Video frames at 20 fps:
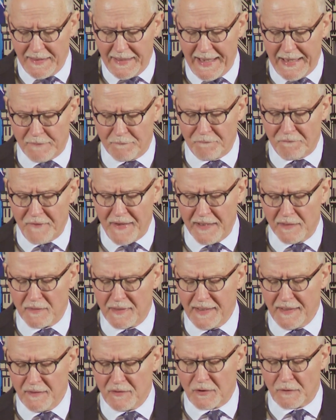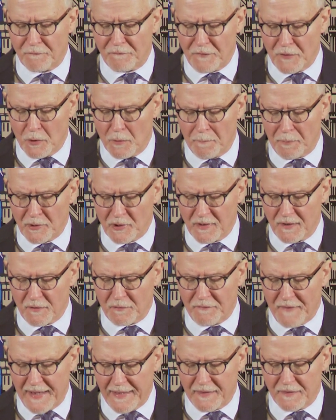And failing to fill police
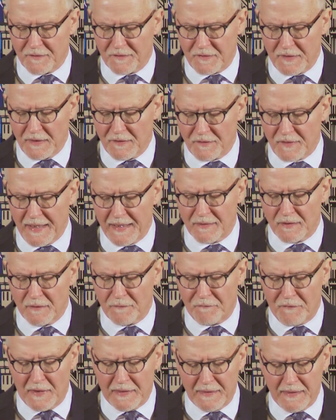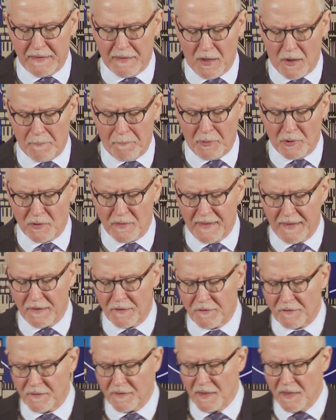vacancies and defunding our
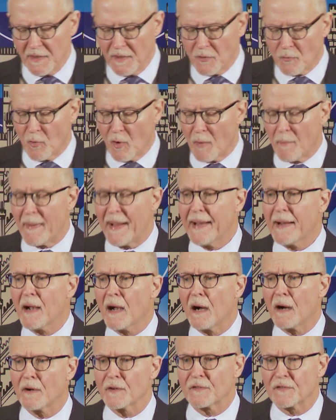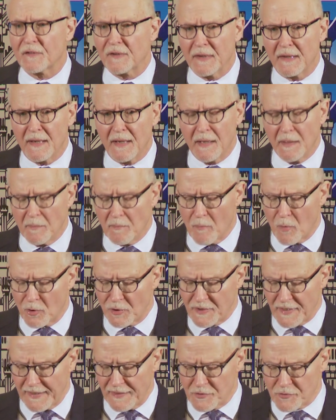police will make our city more
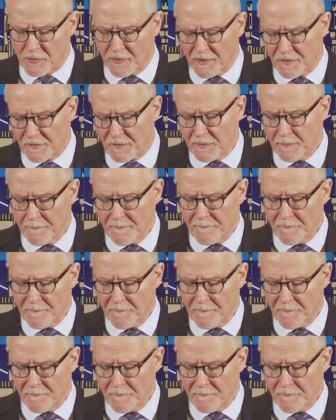dangerous.